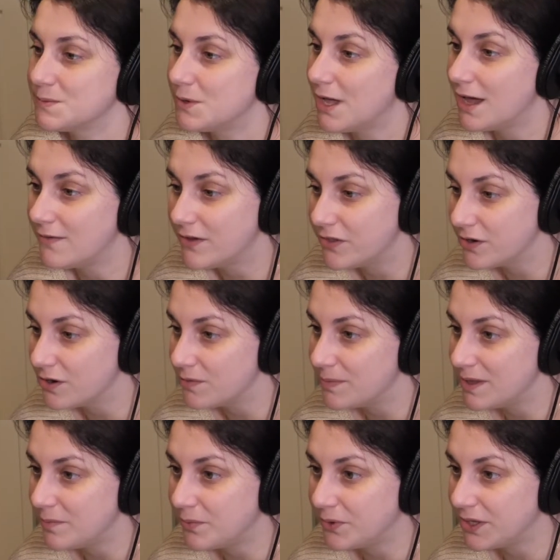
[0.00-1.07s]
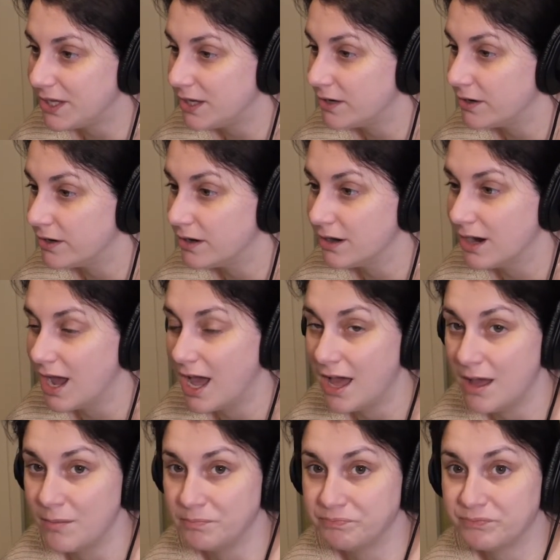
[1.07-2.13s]
we'll have other people here,
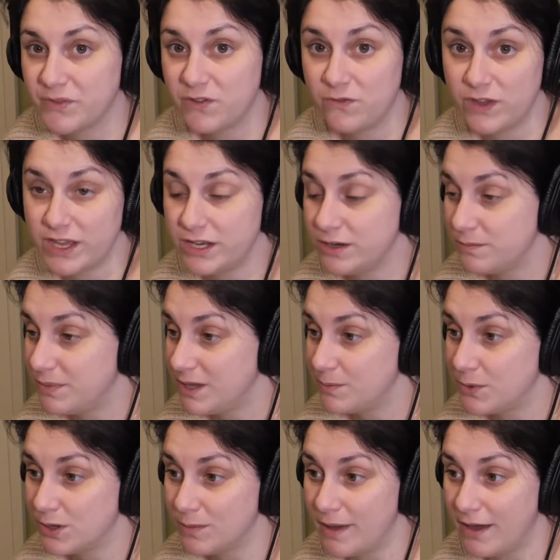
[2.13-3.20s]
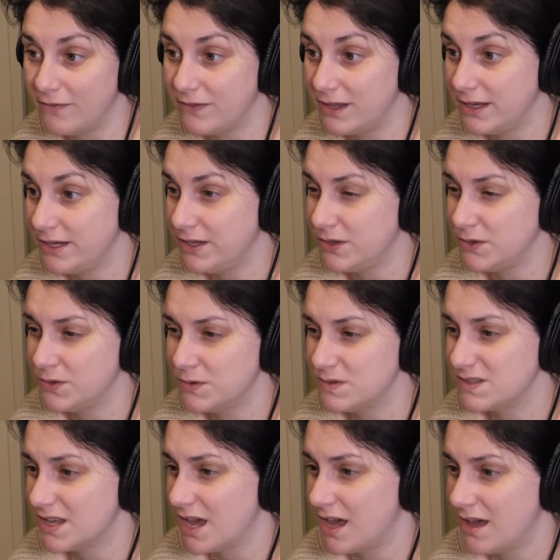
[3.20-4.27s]
people about
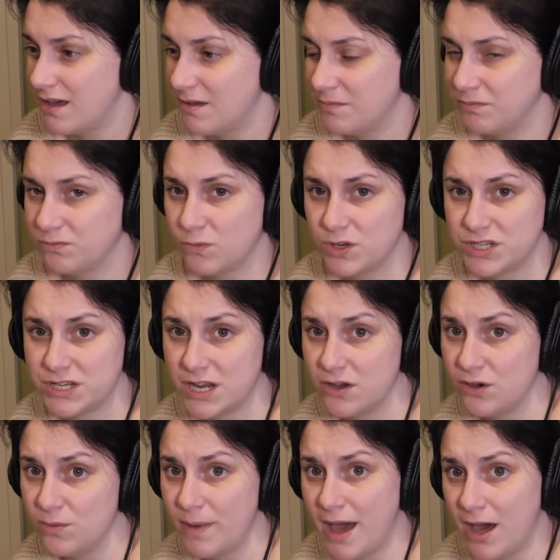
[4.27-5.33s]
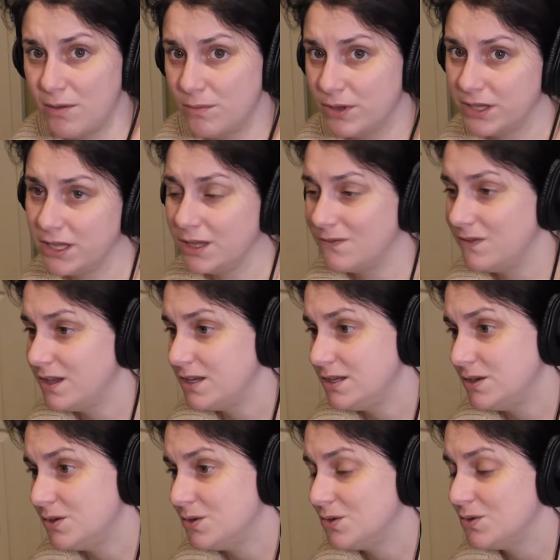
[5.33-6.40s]
venues, what to know about booking a
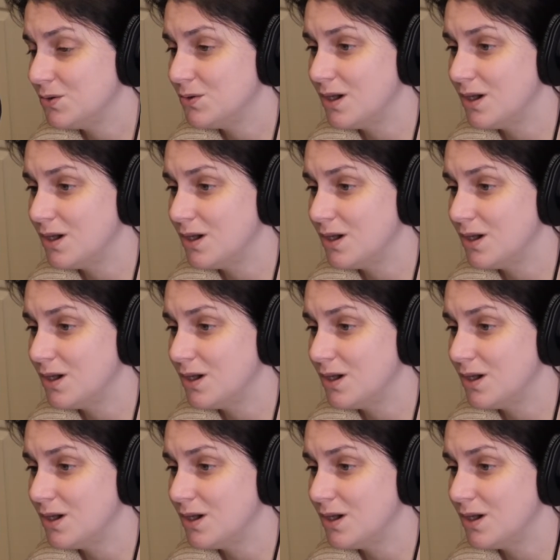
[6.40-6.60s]
venue,